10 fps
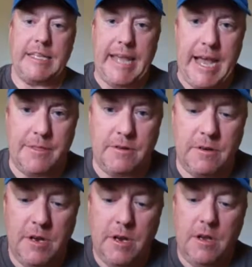gather.
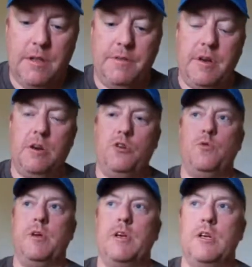They are
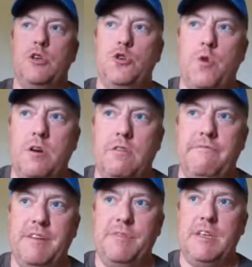doing
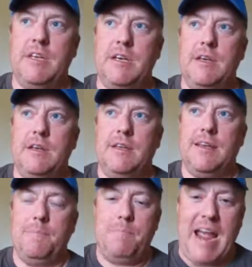250
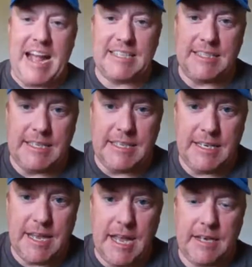
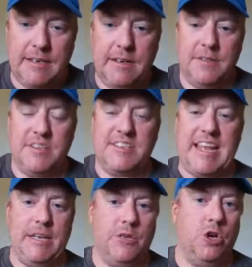capacity at the
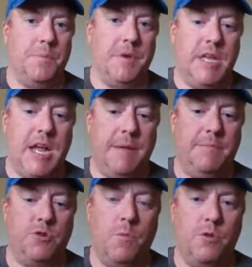state tournament
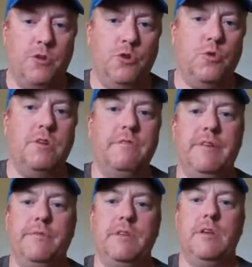games. No more than
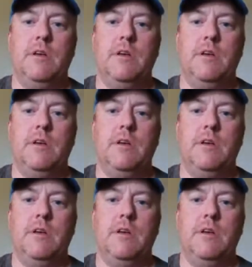250